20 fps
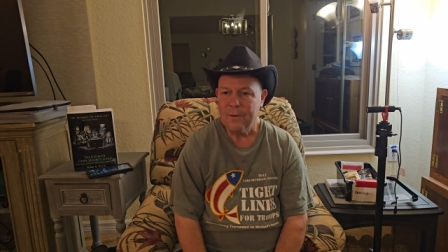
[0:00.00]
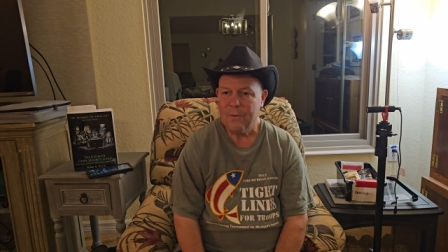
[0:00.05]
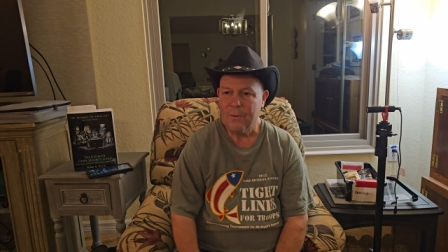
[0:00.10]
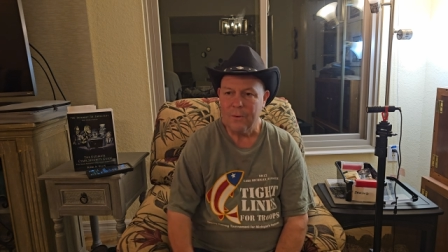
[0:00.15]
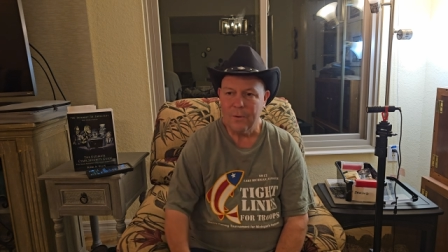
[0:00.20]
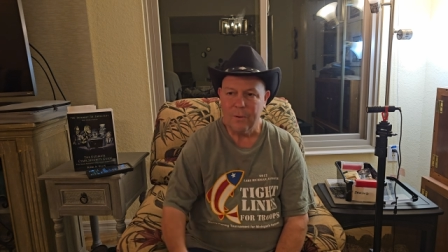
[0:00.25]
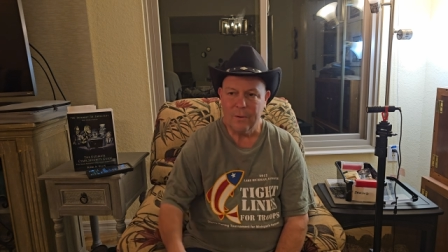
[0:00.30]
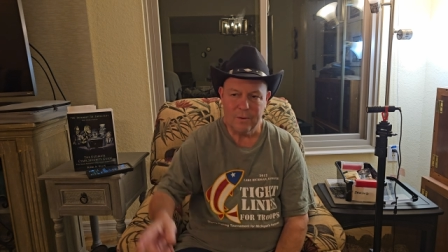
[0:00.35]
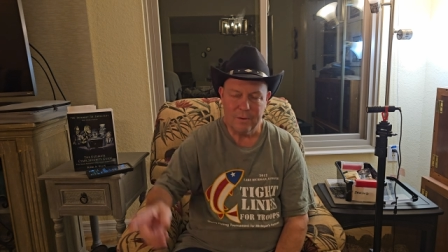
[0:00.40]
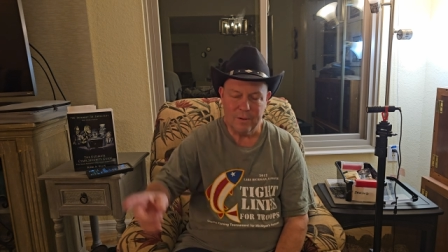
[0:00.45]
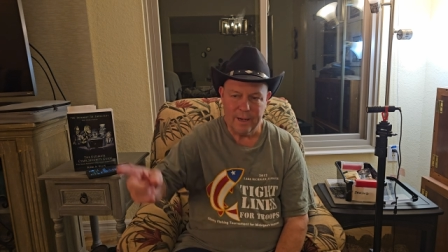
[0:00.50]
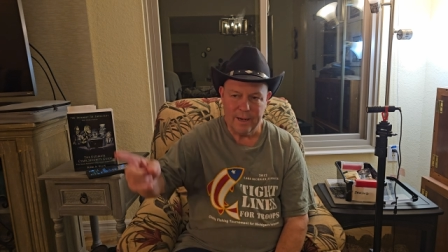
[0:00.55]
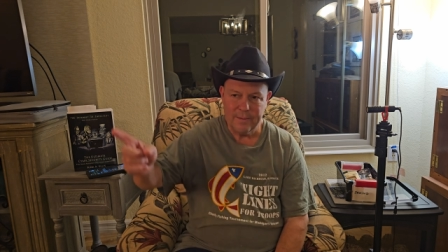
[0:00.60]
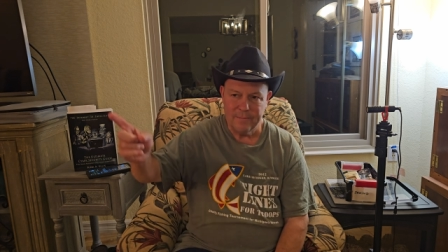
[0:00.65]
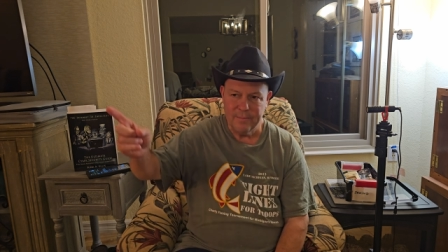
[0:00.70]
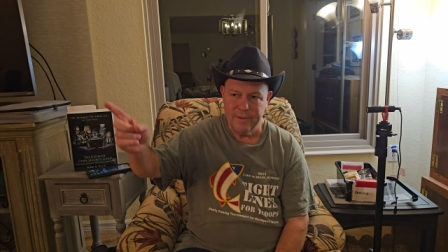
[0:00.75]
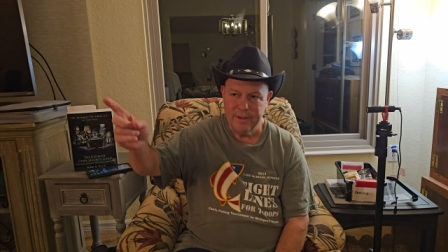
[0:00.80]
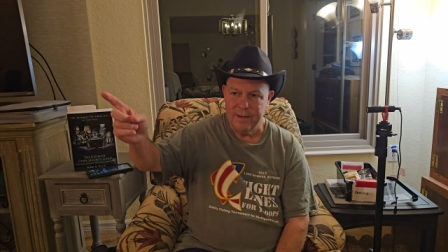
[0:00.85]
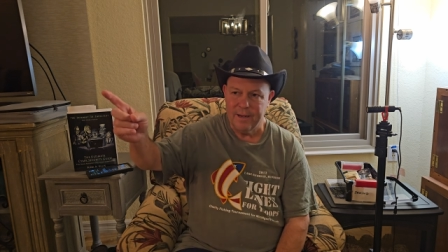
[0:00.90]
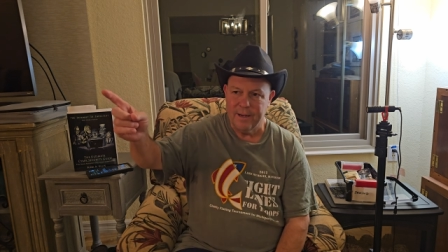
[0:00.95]
or like
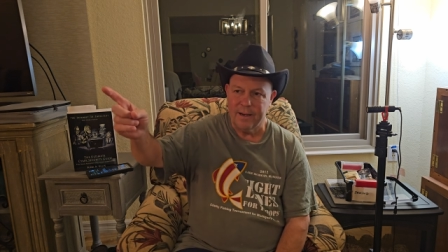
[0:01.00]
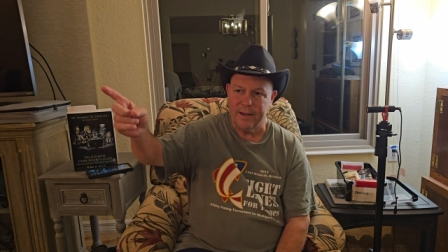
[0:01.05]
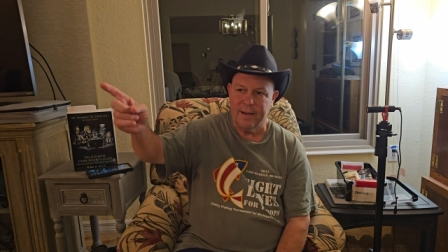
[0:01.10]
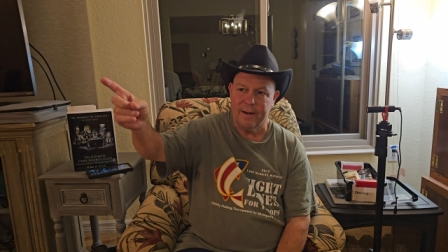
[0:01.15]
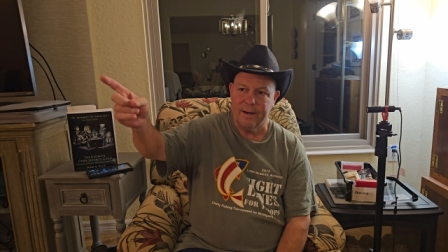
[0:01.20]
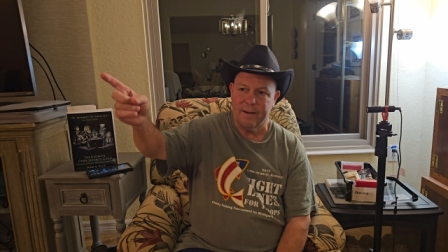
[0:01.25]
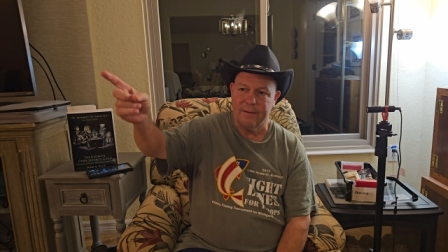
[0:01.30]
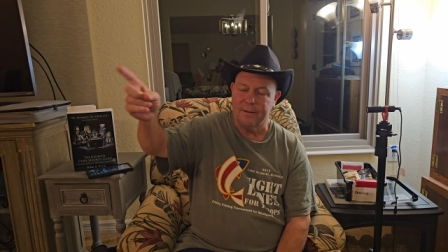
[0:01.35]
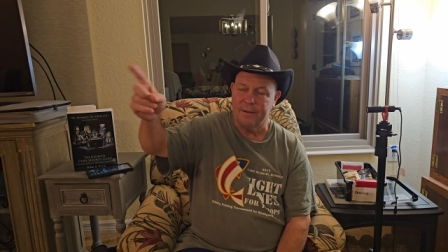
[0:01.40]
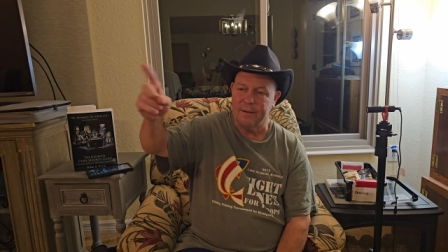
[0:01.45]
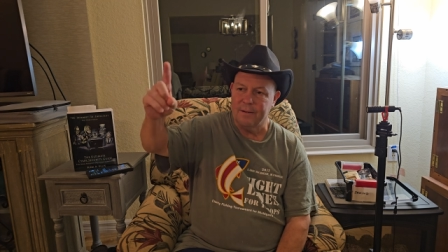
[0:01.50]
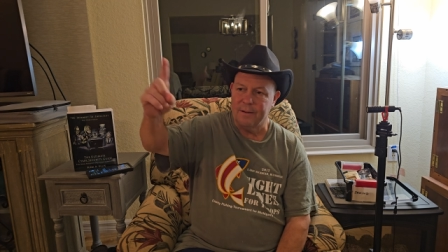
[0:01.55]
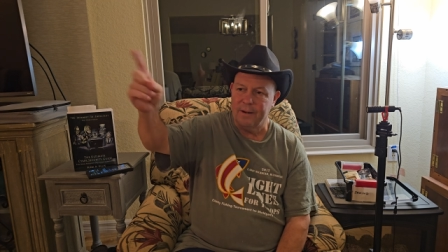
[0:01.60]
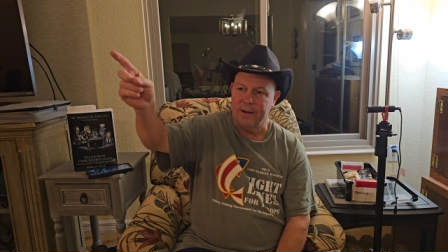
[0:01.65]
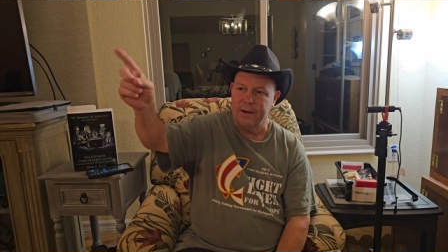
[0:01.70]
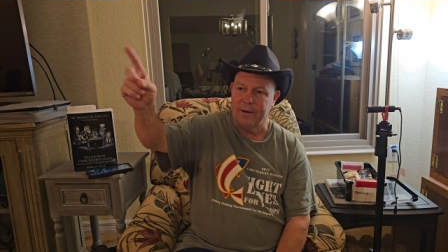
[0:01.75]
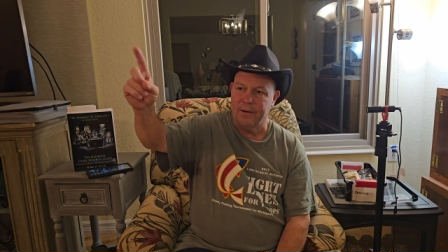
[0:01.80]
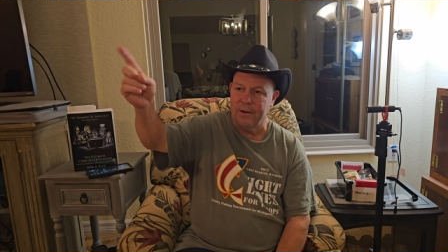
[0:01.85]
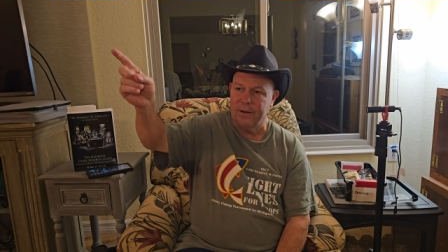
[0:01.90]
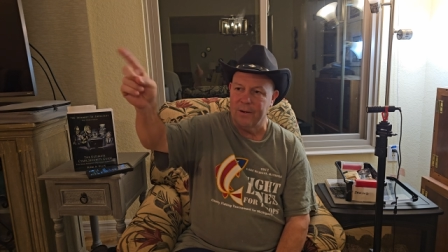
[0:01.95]
me, I got an
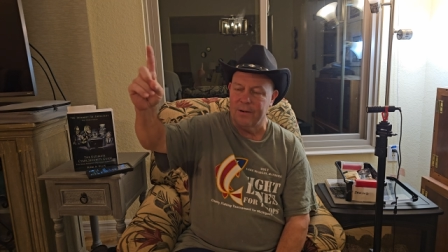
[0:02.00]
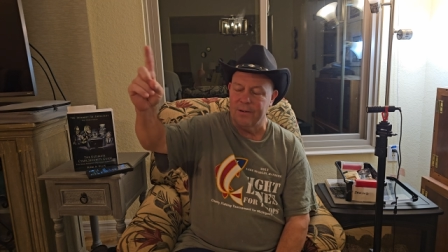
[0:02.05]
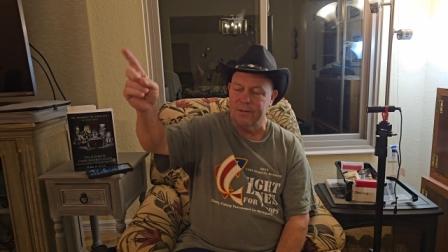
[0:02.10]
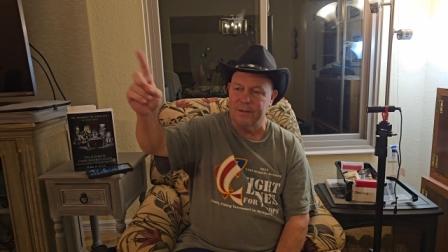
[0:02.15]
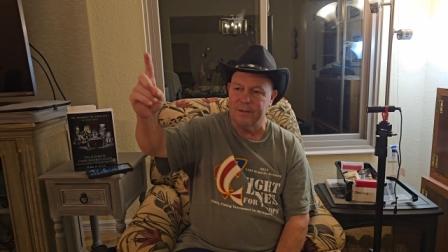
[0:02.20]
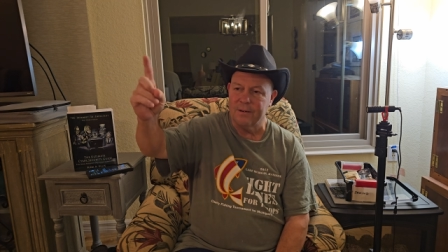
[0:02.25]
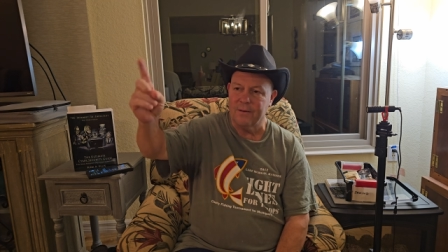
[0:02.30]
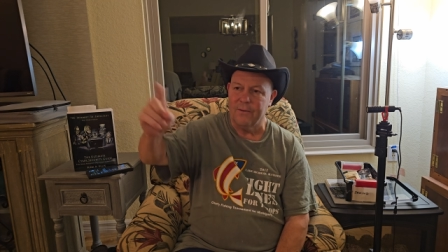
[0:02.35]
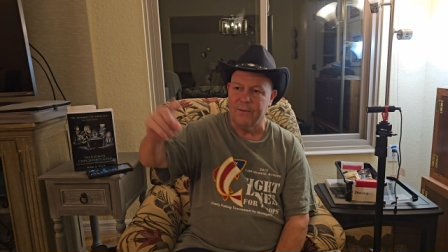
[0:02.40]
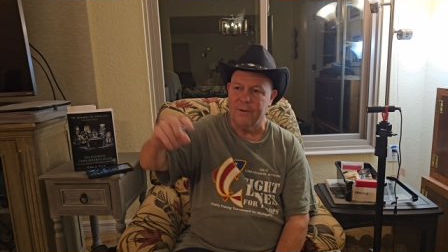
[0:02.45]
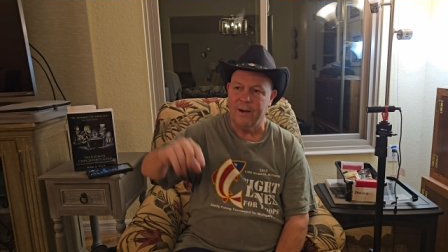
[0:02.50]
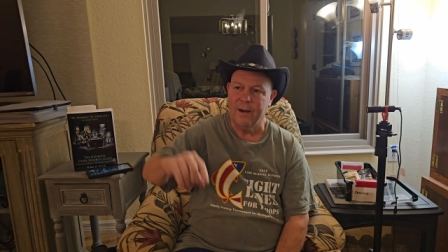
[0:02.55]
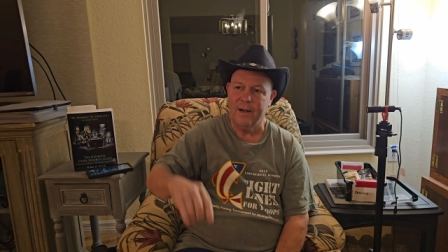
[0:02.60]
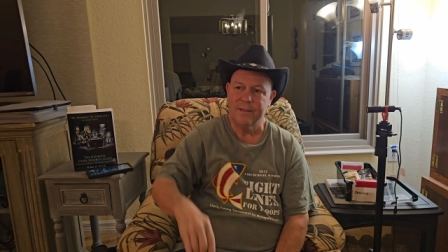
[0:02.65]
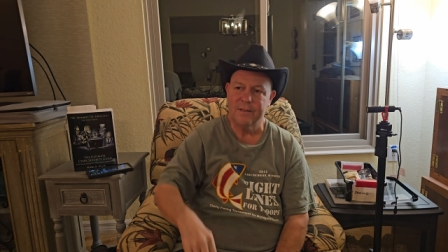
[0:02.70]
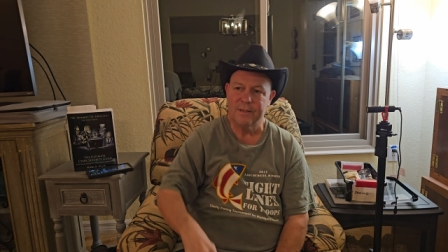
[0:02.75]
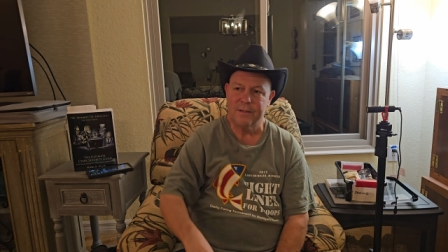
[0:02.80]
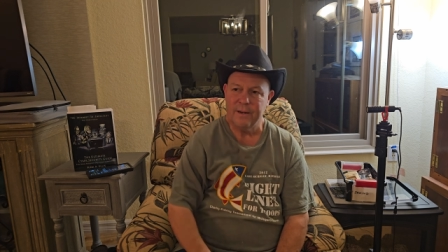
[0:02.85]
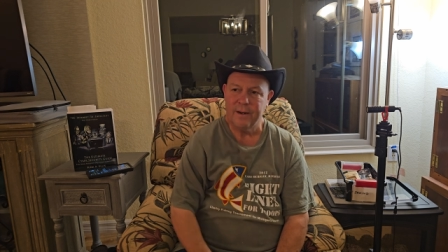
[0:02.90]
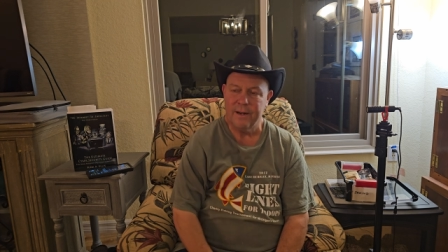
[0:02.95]
area on the
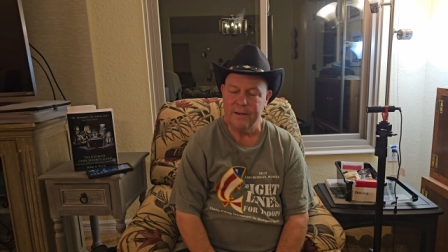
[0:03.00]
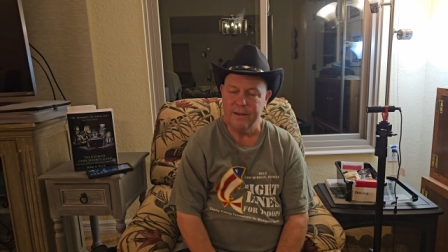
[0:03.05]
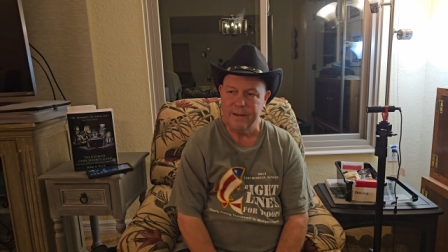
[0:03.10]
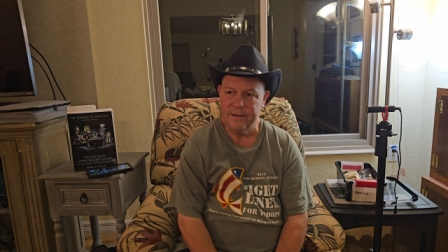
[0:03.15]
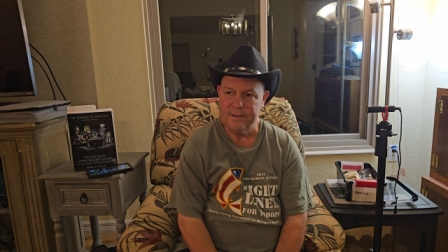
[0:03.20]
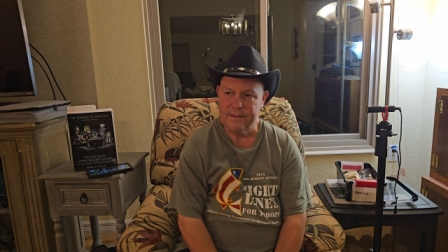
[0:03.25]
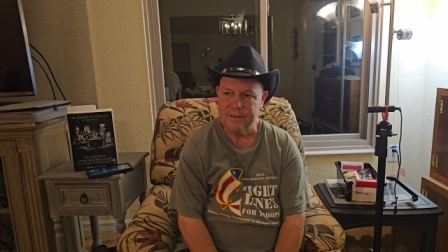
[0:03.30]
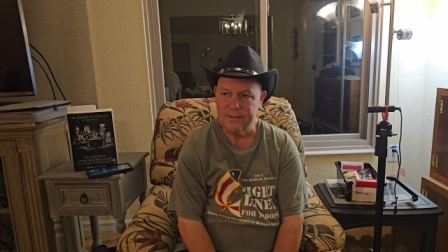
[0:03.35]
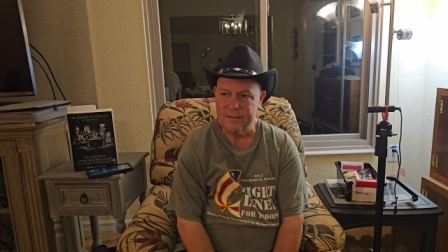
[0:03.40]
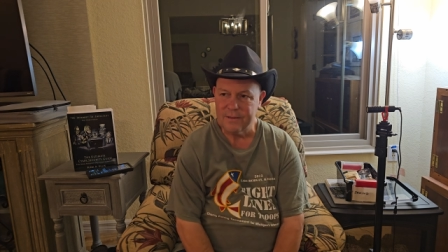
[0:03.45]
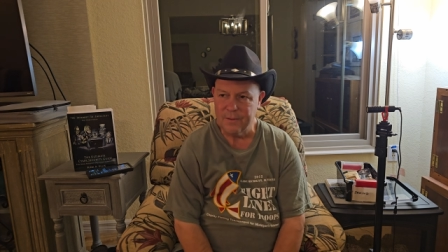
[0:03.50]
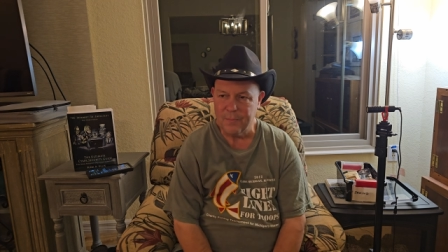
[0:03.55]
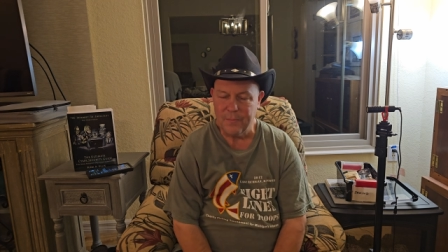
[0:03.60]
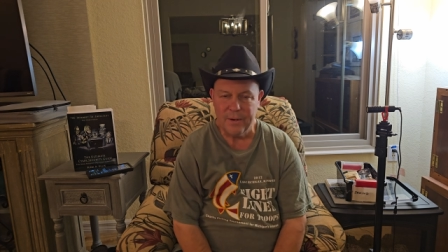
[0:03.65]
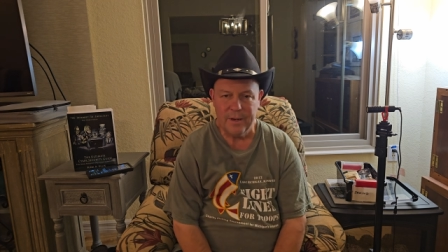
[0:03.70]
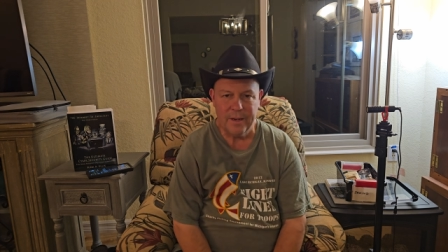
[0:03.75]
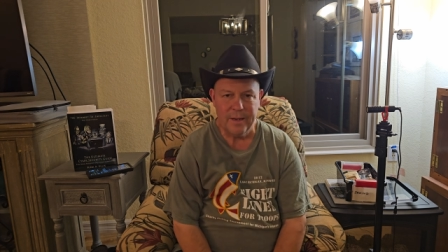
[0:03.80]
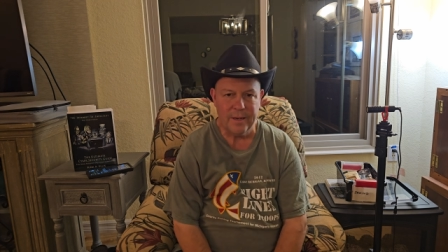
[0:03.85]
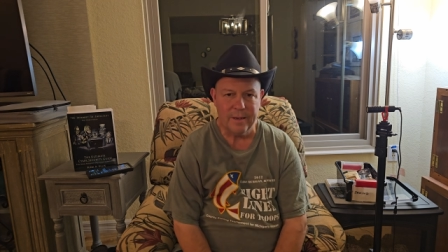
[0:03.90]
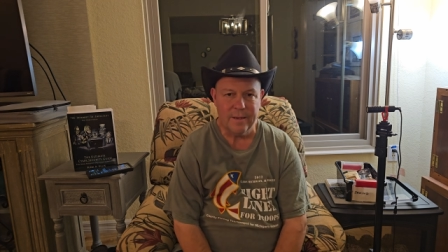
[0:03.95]
garage that I need to
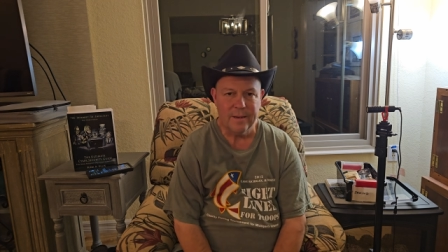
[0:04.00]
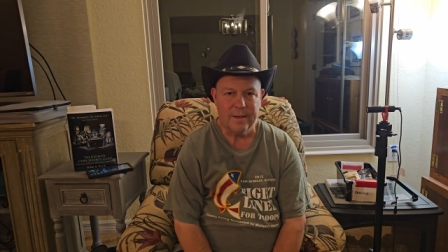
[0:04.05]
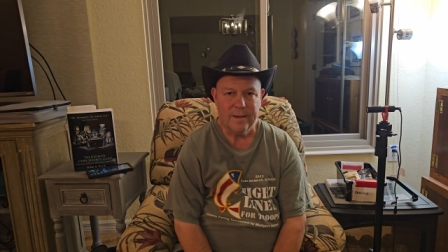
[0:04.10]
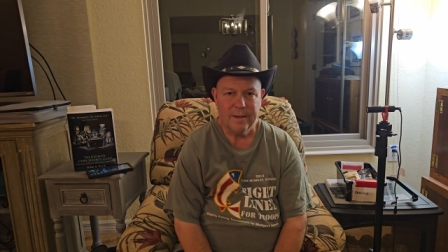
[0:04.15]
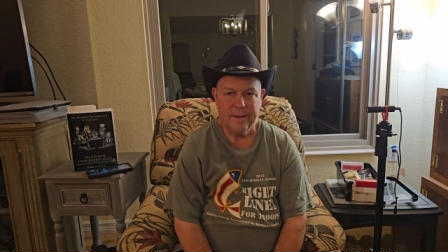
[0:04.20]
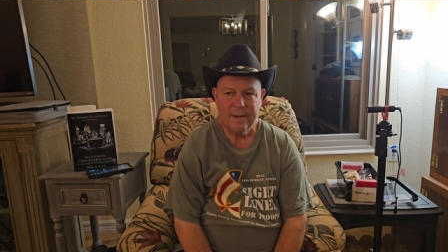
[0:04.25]
paint